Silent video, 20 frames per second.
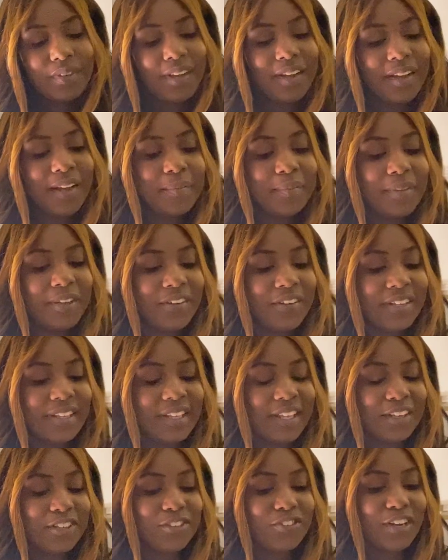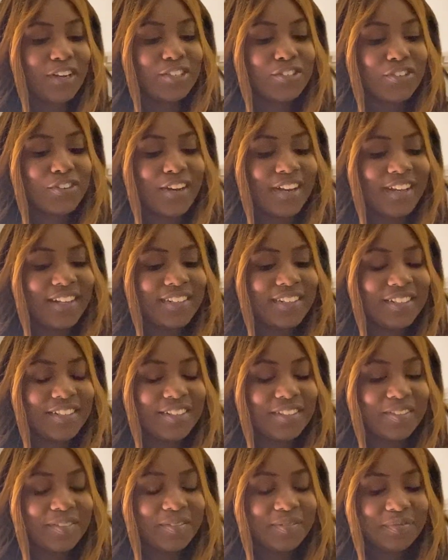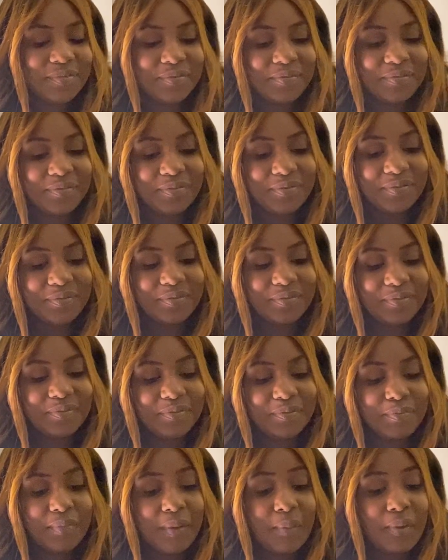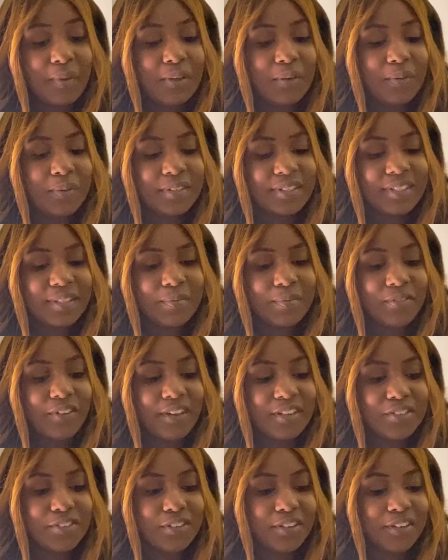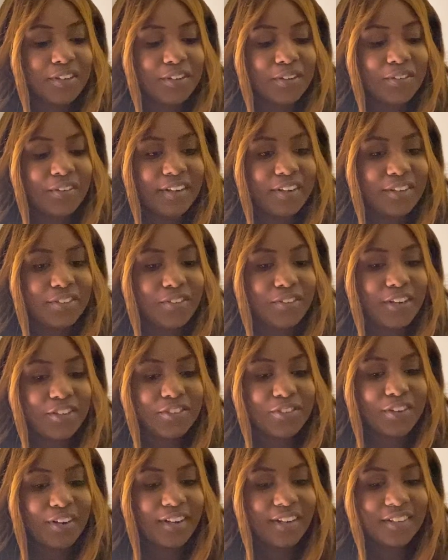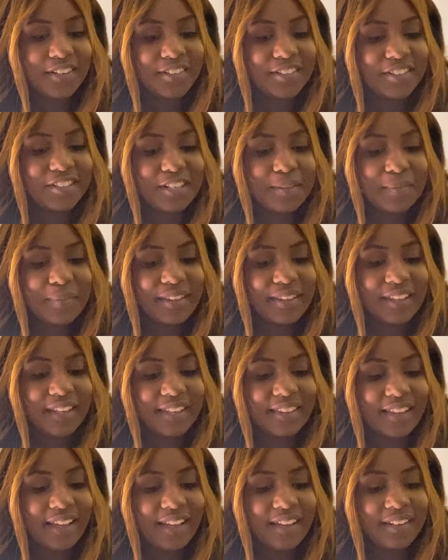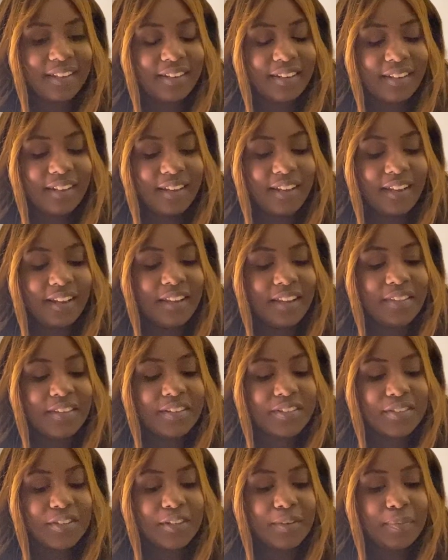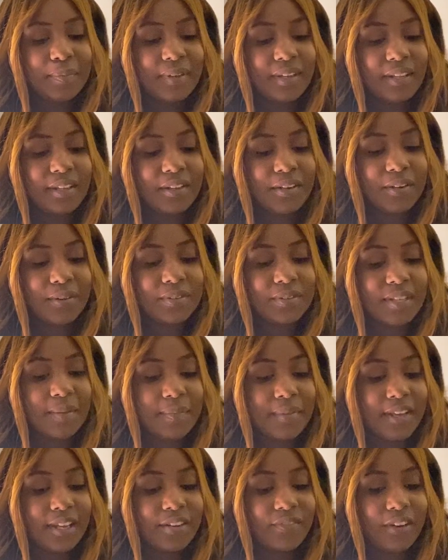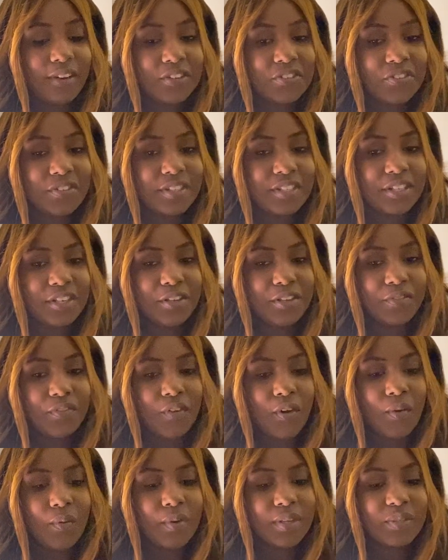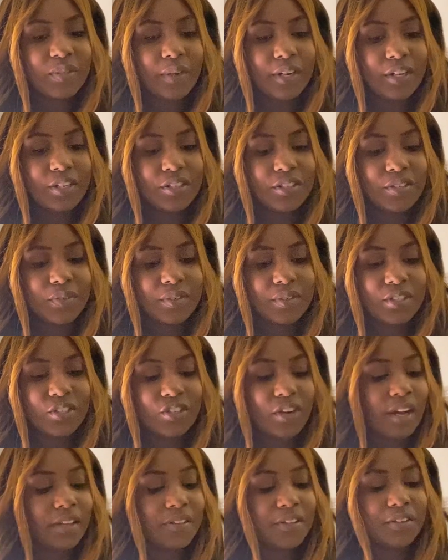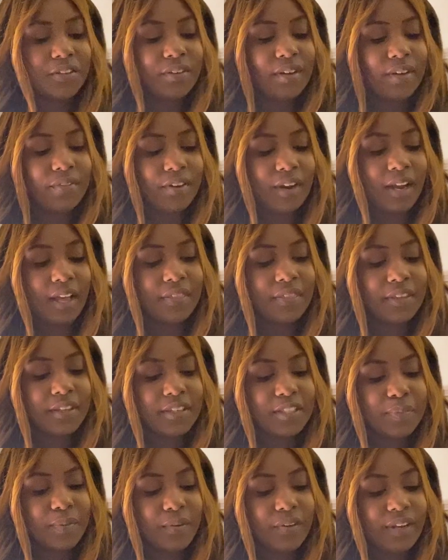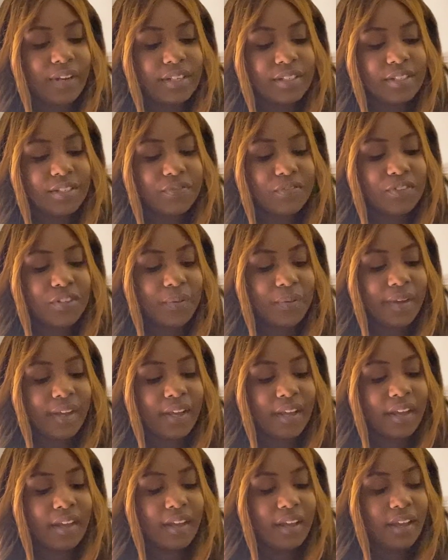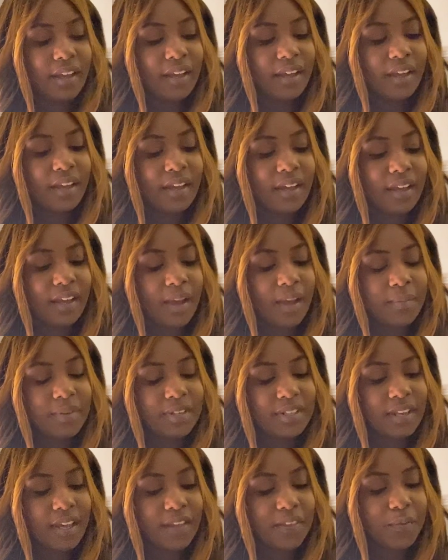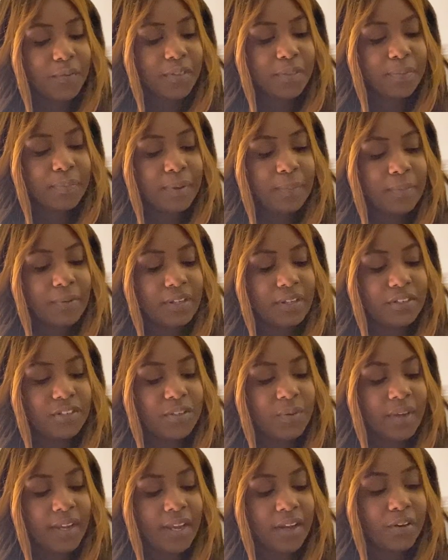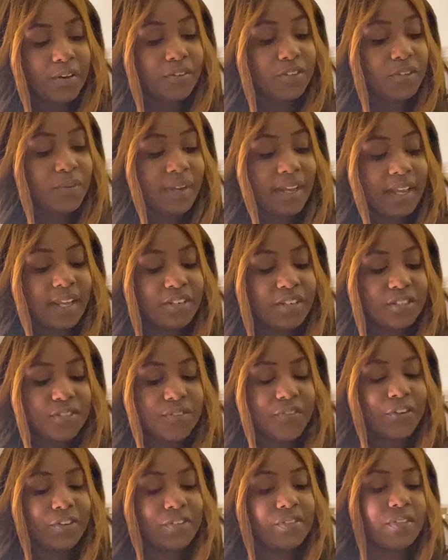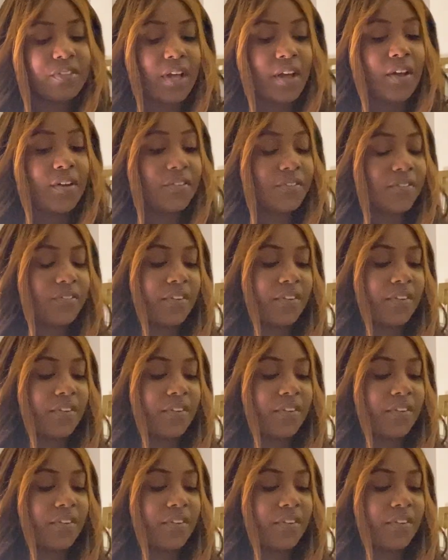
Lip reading: I'm hearing like a treasure hunt. Maybe you and some friends are gonna create a treasure hunt or something like that. This could be, you know, something adventurous that you've always wanted to do as a child that you never had the experience of doing. Coming together with people and doing it, or doing it just for yourself.